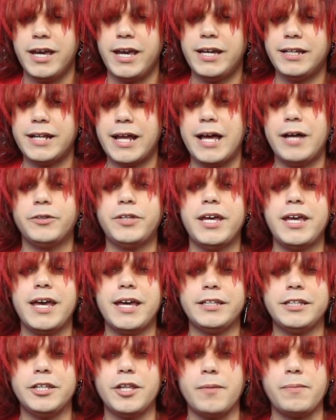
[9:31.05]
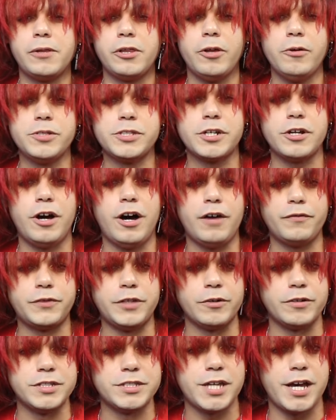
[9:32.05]
and how they ended up closing off
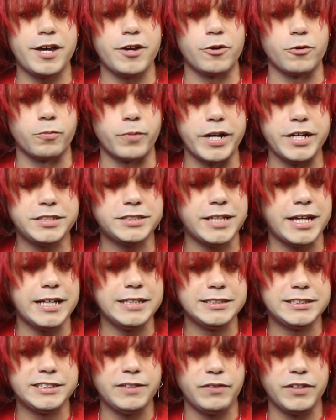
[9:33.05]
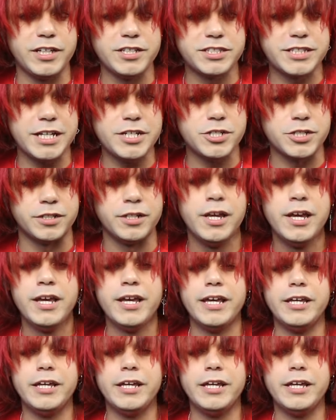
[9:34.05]
their entire race and civilization